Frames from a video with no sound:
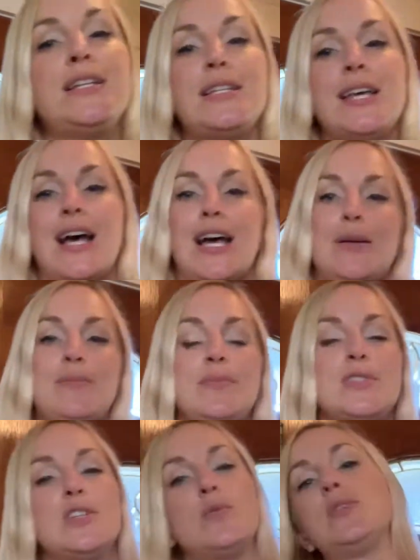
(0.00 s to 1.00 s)
time,
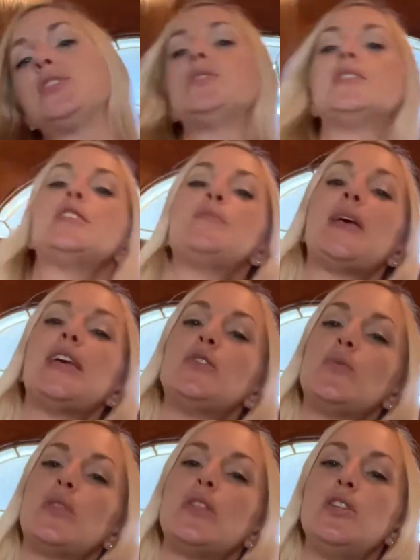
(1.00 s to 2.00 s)
so we'll do this page
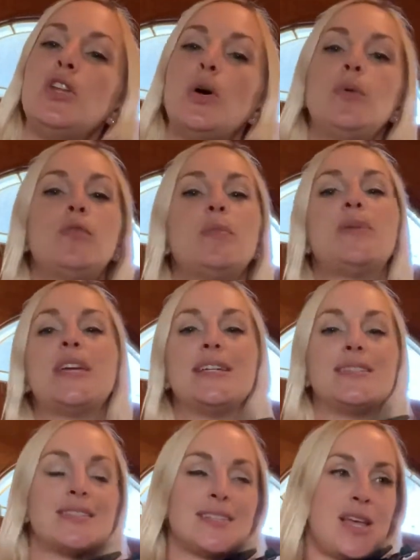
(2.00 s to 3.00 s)
with no
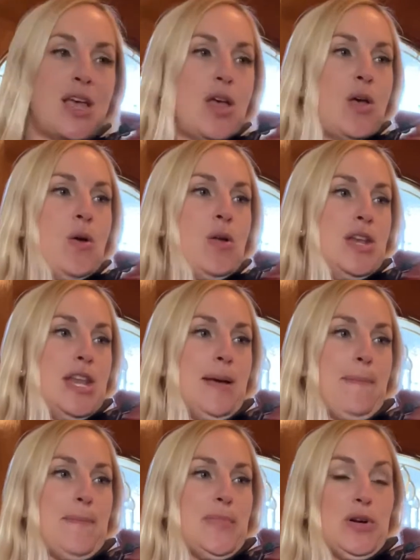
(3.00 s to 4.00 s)
repeats.
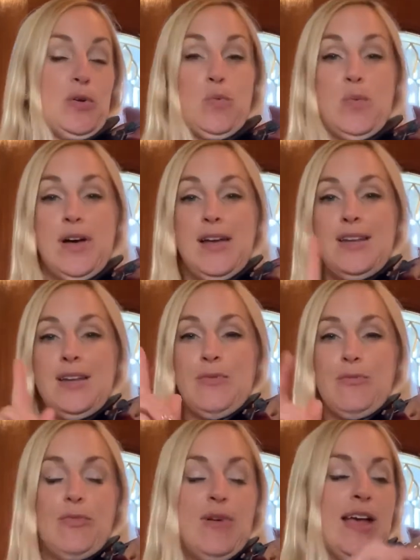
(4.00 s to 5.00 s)
Number 1,
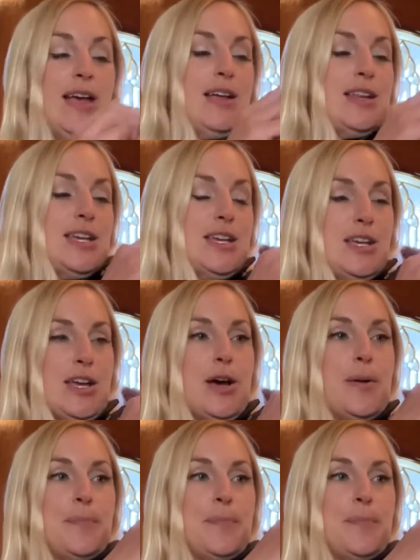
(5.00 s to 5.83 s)
ready, go.